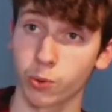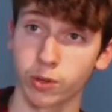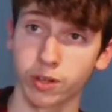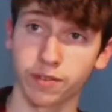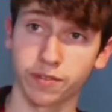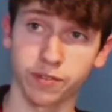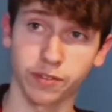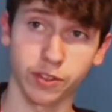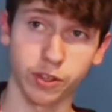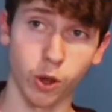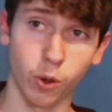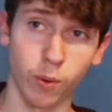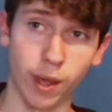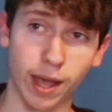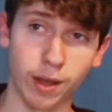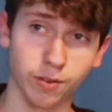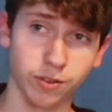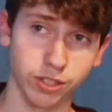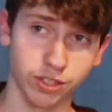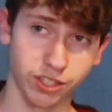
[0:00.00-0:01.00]
of go
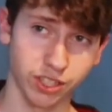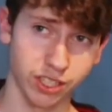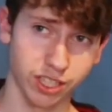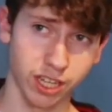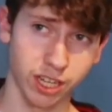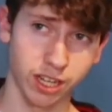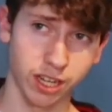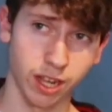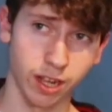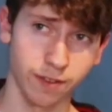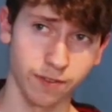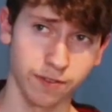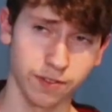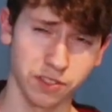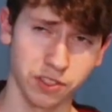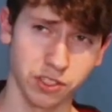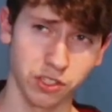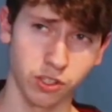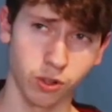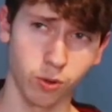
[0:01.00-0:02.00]
out just enough
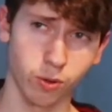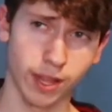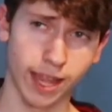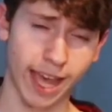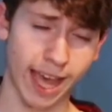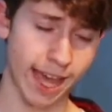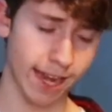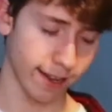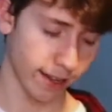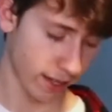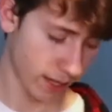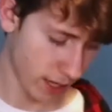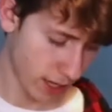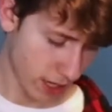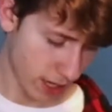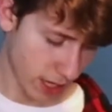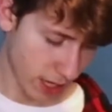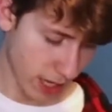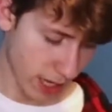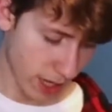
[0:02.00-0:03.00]
so that
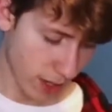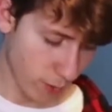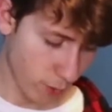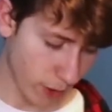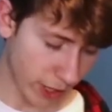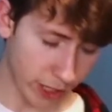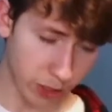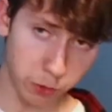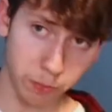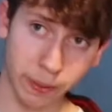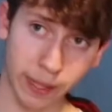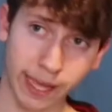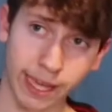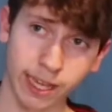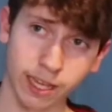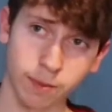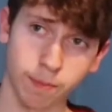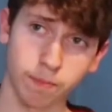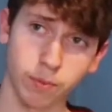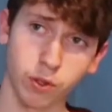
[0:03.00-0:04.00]
when you
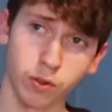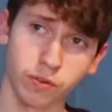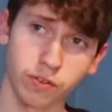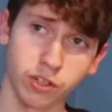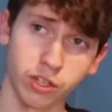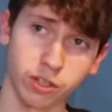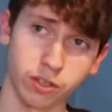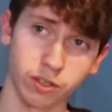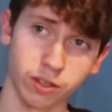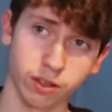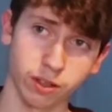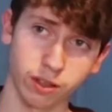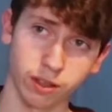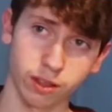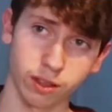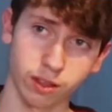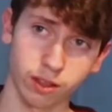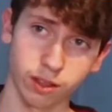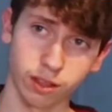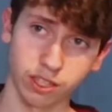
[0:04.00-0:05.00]
pick, both
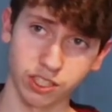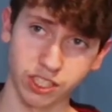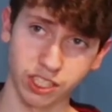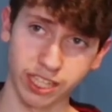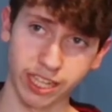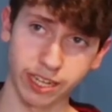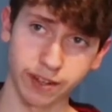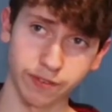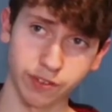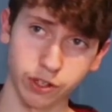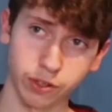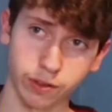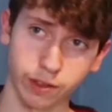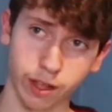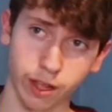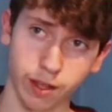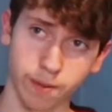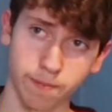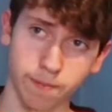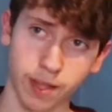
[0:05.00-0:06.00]
the skin of your
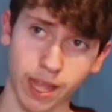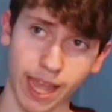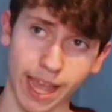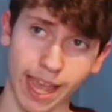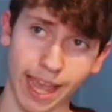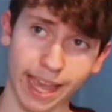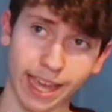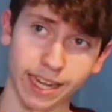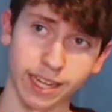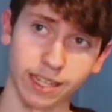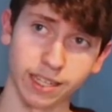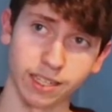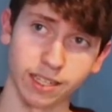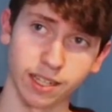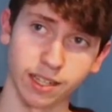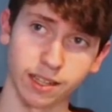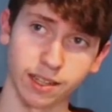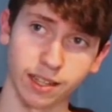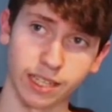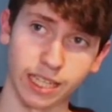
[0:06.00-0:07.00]
thumb and
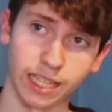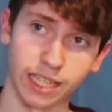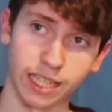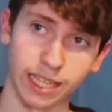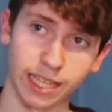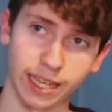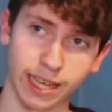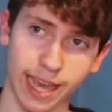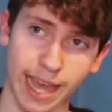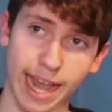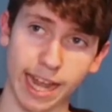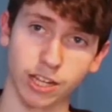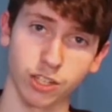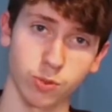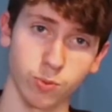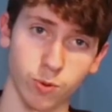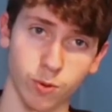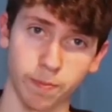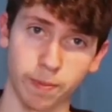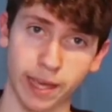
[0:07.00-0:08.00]
the
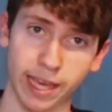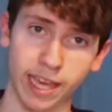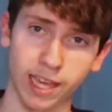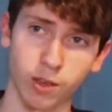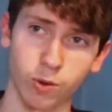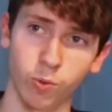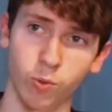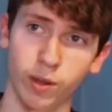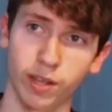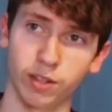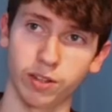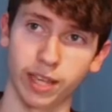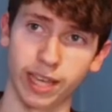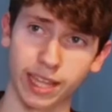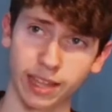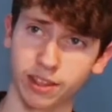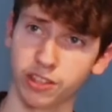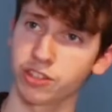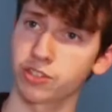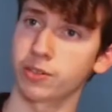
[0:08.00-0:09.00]
actual pick will hit
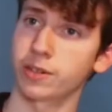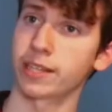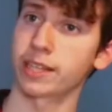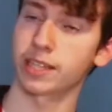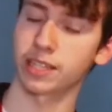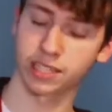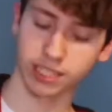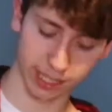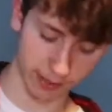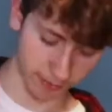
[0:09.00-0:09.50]
the string at the same